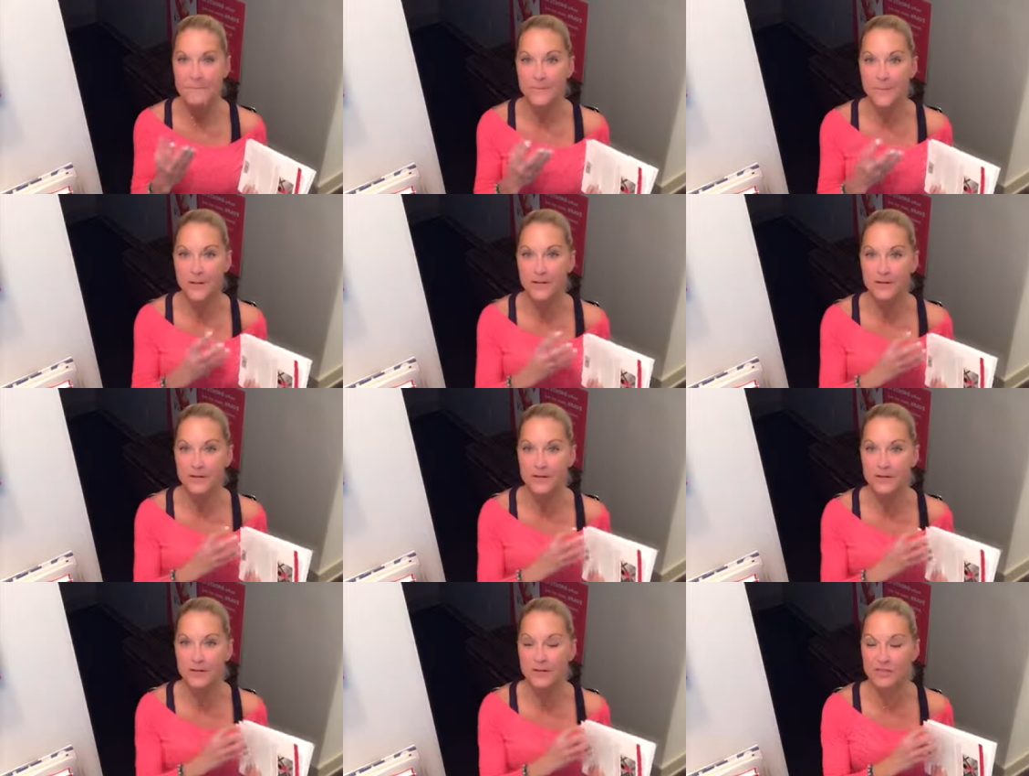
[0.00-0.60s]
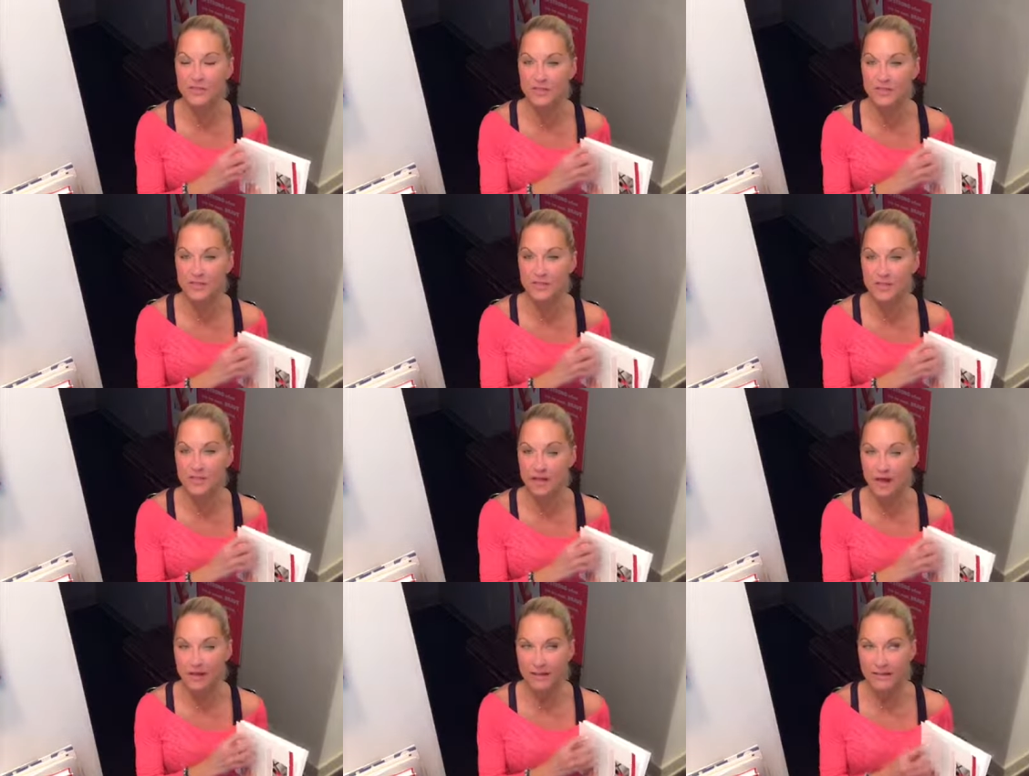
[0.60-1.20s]
But
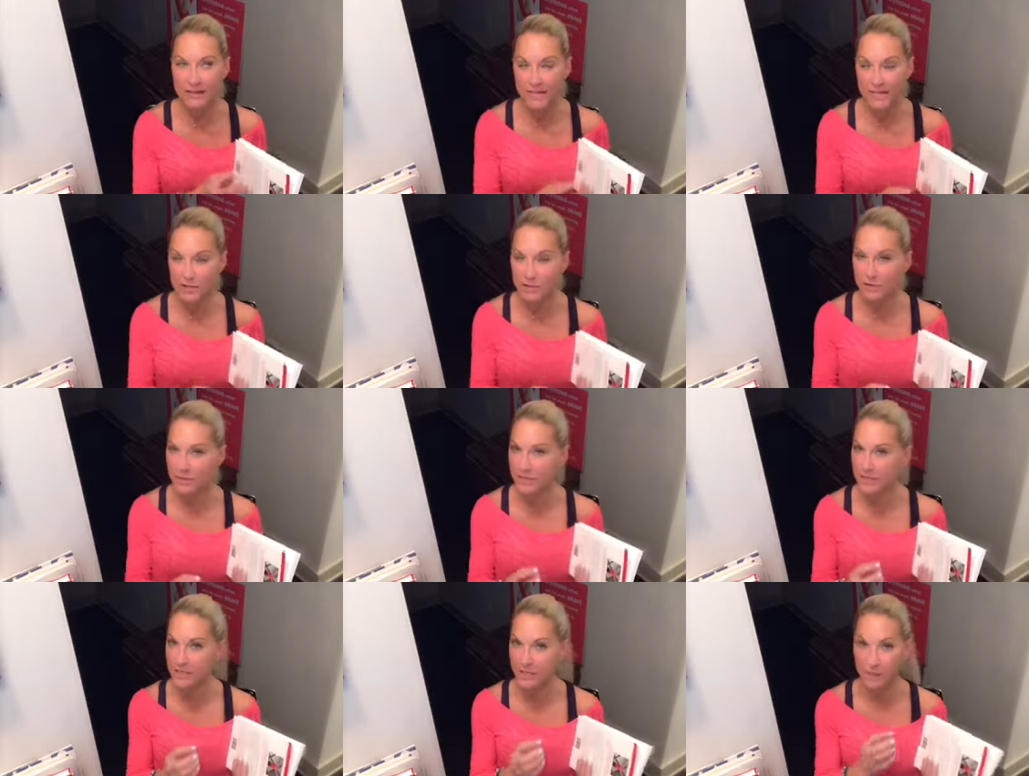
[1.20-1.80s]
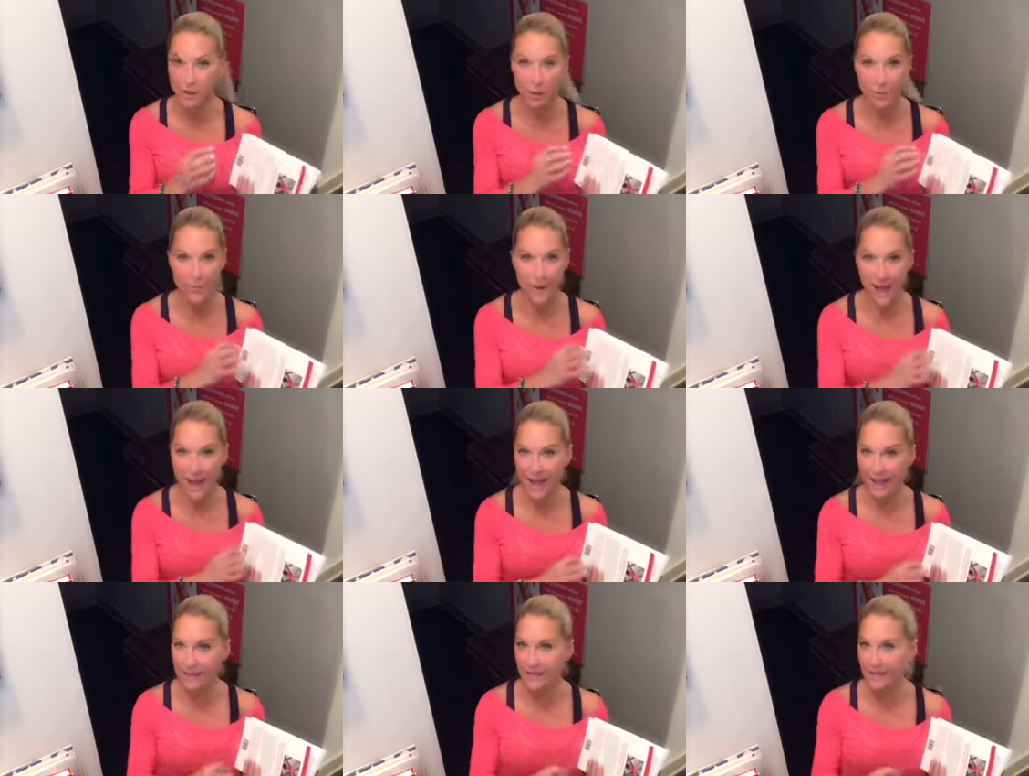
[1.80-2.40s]
not that you need to go
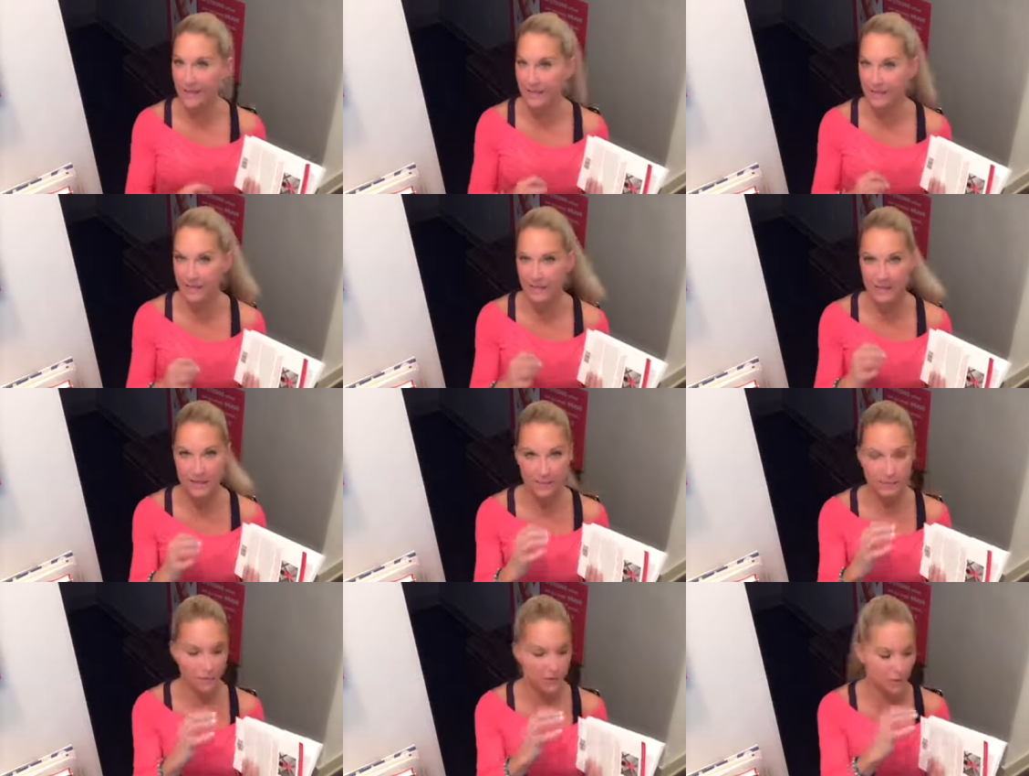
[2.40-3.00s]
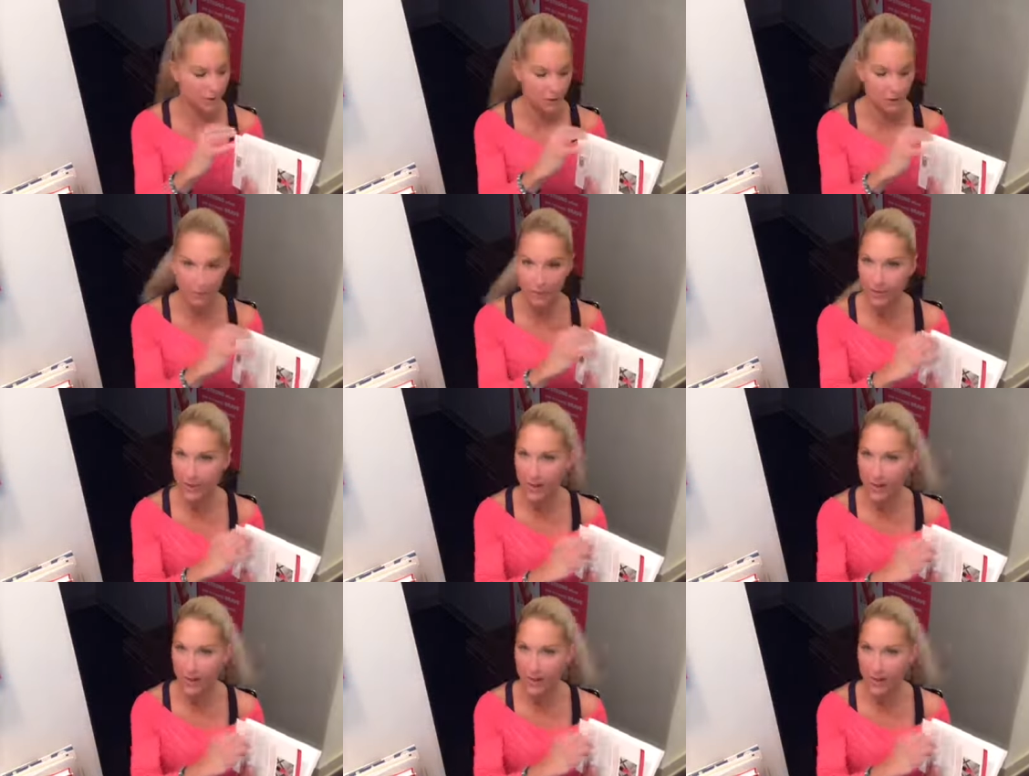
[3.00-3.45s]
back and keep, you know,